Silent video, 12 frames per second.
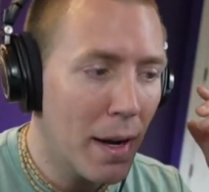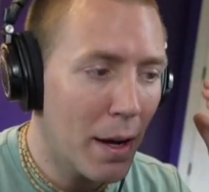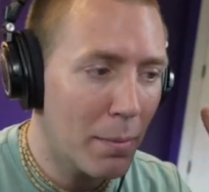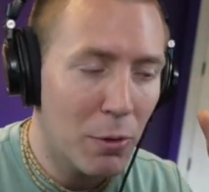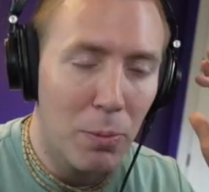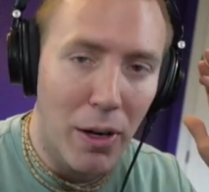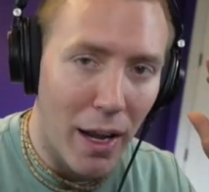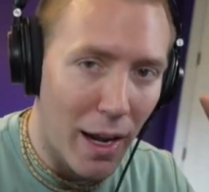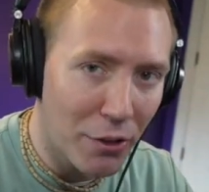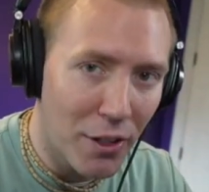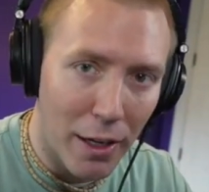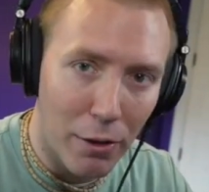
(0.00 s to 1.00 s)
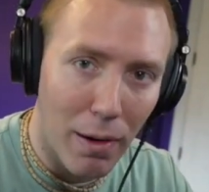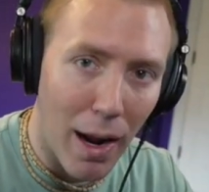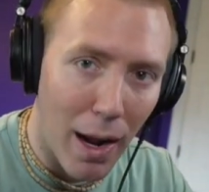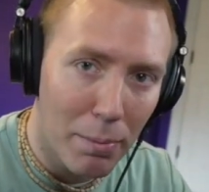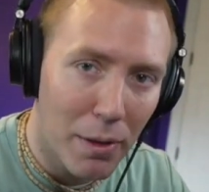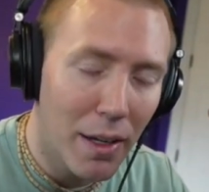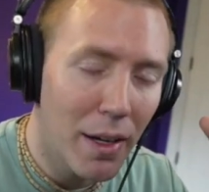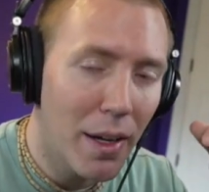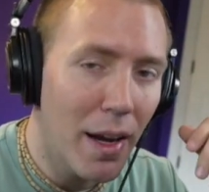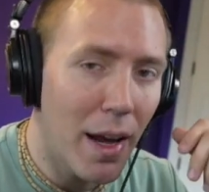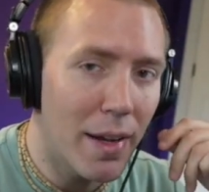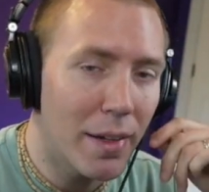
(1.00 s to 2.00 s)
um, just put hashtag grabbed
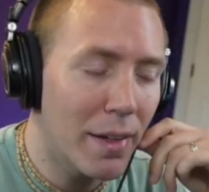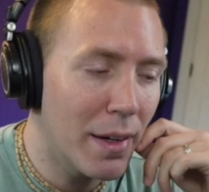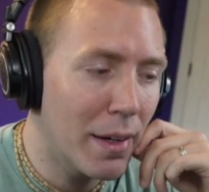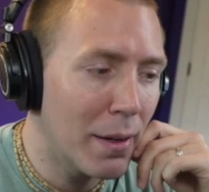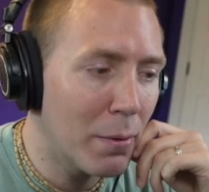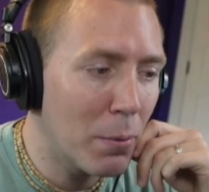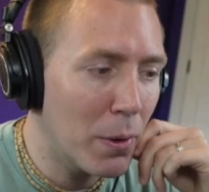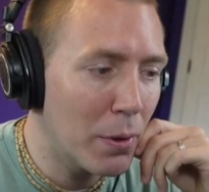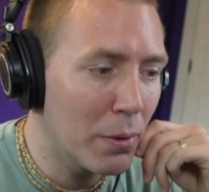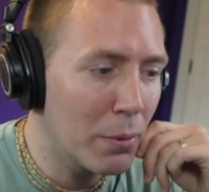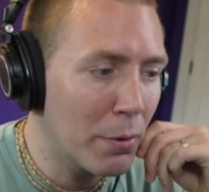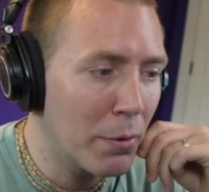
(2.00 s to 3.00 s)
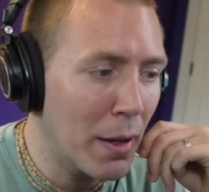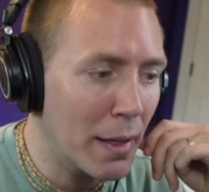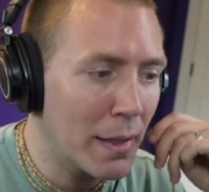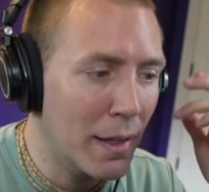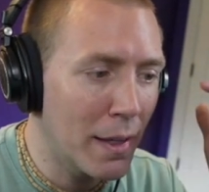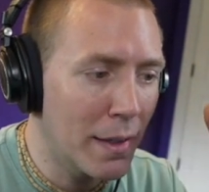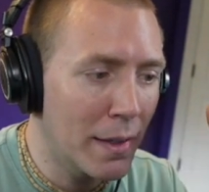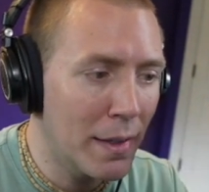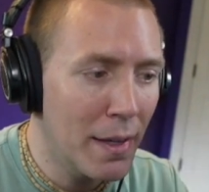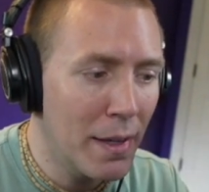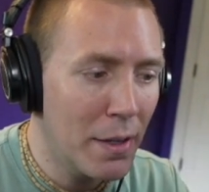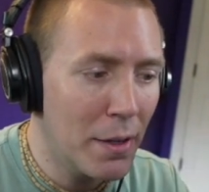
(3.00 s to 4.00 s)
and uh, we'll reflect on
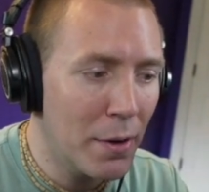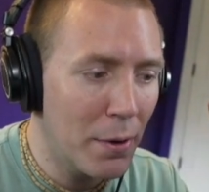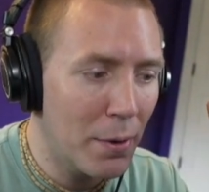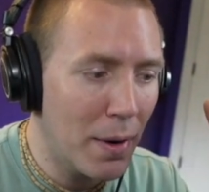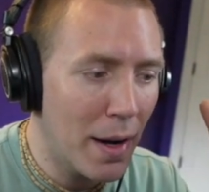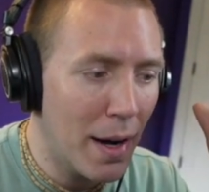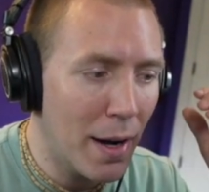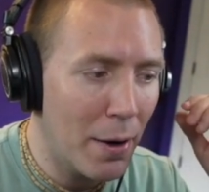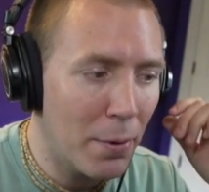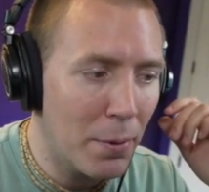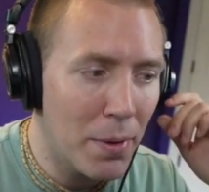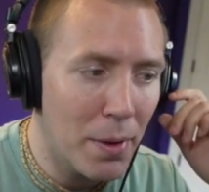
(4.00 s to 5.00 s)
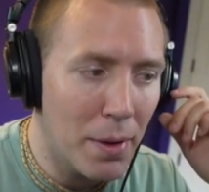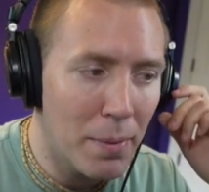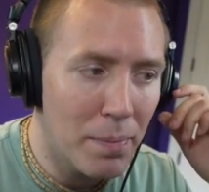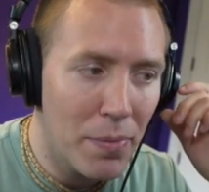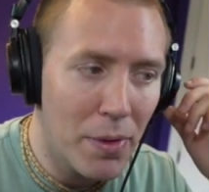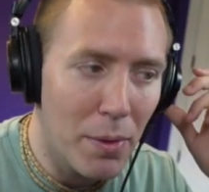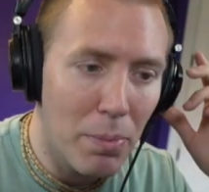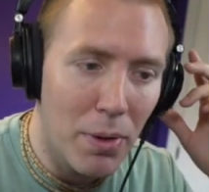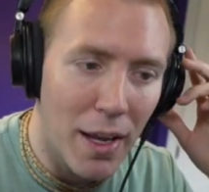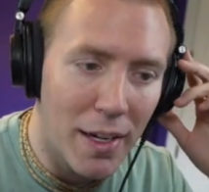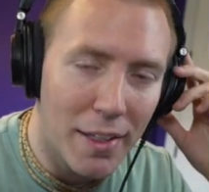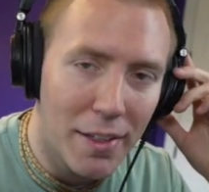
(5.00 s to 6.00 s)
you know how the the
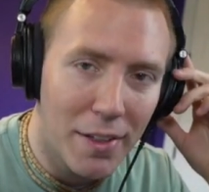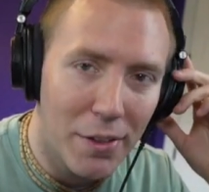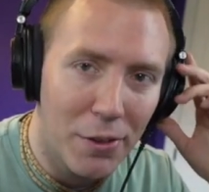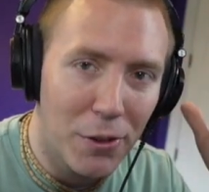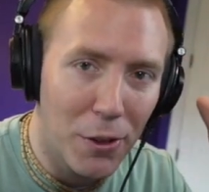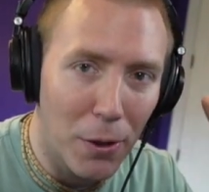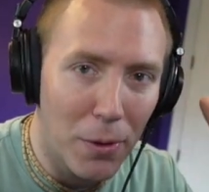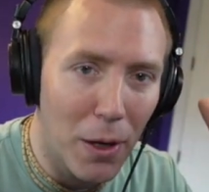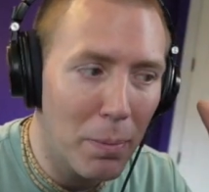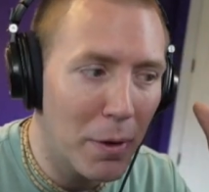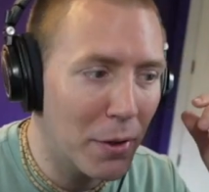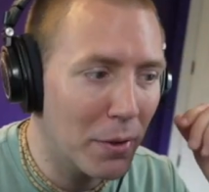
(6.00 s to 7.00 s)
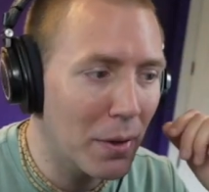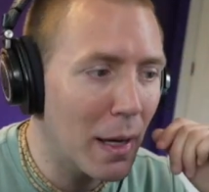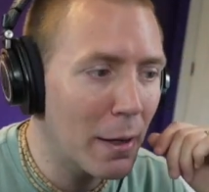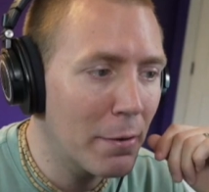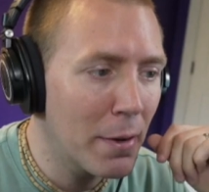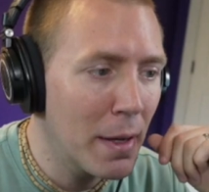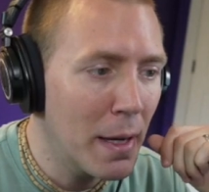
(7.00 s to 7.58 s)
planets showed up in your life.